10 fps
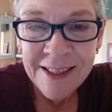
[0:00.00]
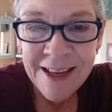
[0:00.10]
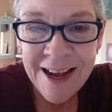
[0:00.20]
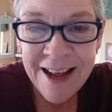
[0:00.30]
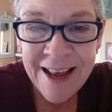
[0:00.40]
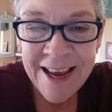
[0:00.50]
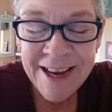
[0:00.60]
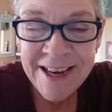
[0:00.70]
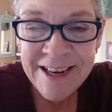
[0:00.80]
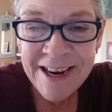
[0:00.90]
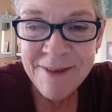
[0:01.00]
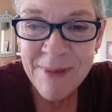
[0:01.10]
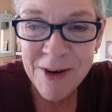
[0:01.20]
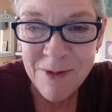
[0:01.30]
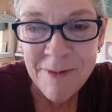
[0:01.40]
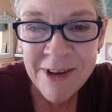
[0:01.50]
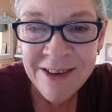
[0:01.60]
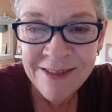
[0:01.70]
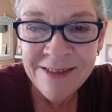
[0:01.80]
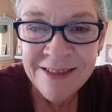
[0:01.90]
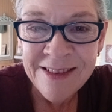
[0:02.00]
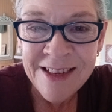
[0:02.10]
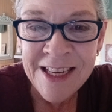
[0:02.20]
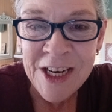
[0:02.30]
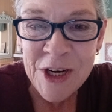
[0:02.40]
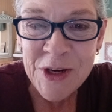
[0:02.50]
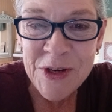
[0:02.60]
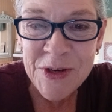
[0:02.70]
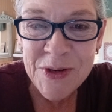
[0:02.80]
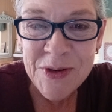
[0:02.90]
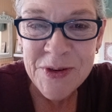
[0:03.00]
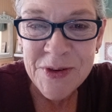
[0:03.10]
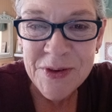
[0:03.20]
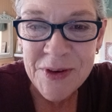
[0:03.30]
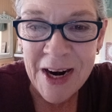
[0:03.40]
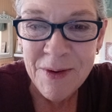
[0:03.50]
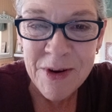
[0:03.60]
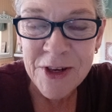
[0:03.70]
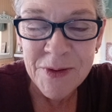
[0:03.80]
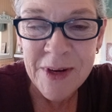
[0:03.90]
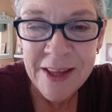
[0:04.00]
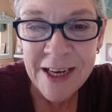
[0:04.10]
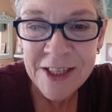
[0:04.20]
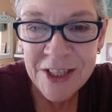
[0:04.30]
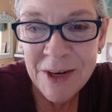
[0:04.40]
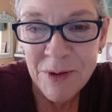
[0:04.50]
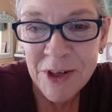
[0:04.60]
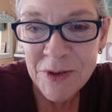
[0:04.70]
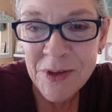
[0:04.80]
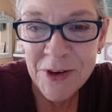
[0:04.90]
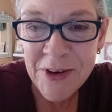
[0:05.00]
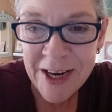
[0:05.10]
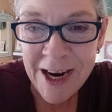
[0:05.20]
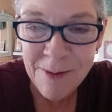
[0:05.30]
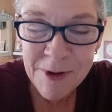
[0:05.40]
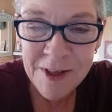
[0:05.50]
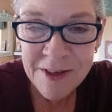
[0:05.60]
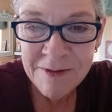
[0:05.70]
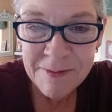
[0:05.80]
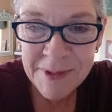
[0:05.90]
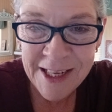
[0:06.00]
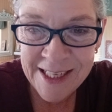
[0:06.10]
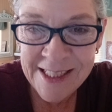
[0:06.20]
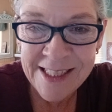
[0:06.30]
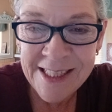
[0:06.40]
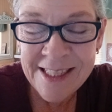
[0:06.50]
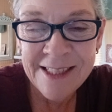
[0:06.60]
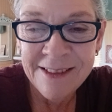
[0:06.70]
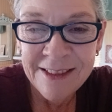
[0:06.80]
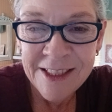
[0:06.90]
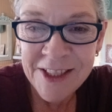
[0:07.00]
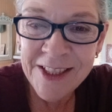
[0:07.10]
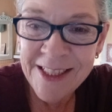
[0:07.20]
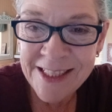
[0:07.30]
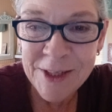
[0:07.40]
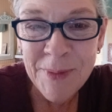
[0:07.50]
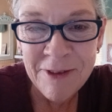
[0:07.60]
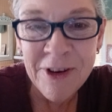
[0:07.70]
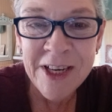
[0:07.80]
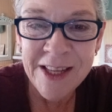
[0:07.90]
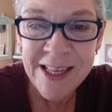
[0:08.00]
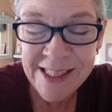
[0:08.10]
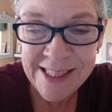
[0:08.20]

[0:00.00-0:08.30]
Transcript: I met a woman who I worked with. Actually, I worked with her in a couple places. She's still my friend to this